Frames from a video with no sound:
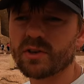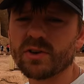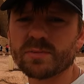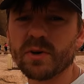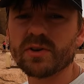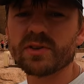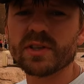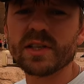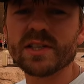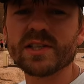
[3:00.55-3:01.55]
across
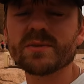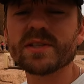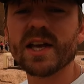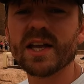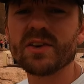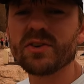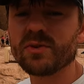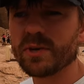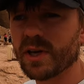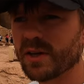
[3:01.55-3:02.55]
both Egypt and
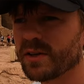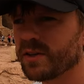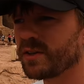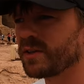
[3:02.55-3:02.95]
Nubia.